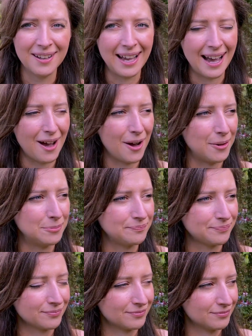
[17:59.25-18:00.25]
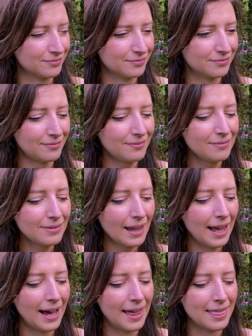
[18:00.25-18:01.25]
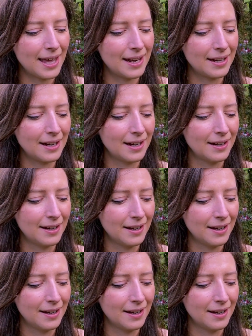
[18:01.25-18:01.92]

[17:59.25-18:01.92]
at home, and then